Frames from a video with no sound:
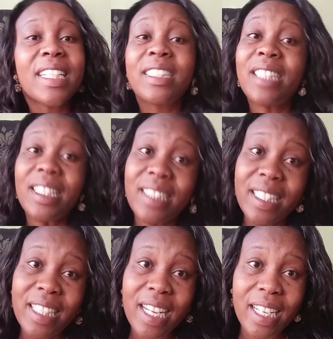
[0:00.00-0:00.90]
She has
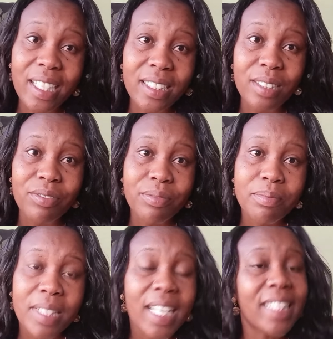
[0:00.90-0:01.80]
started a narrative
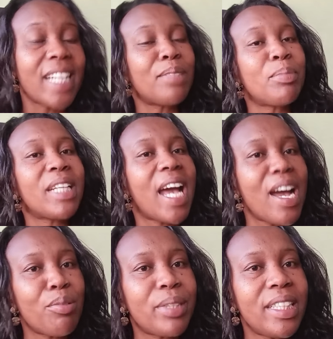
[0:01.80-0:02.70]
that
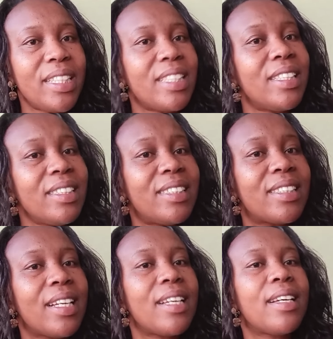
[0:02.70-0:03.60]
Minhawi
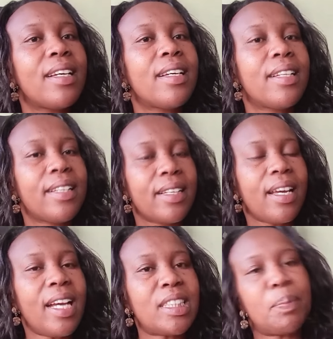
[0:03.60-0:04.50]
is
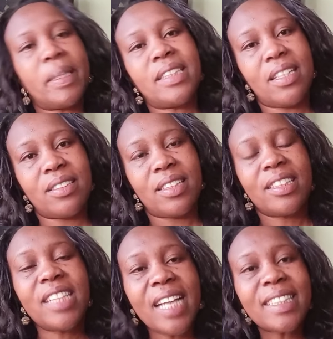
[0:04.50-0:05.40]
expectant.
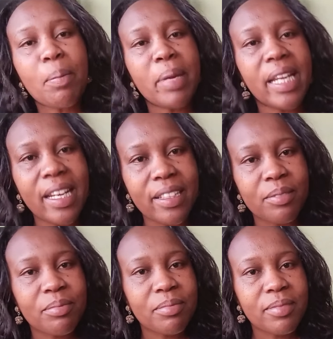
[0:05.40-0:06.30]
She has a belle.
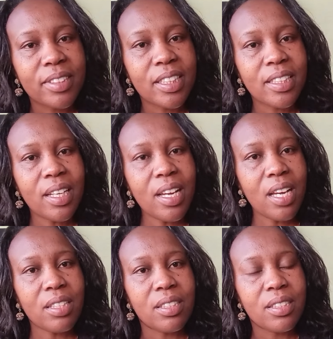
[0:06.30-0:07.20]

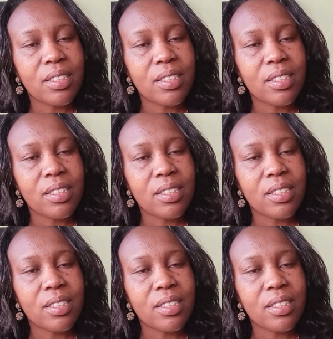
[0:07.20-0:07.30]
I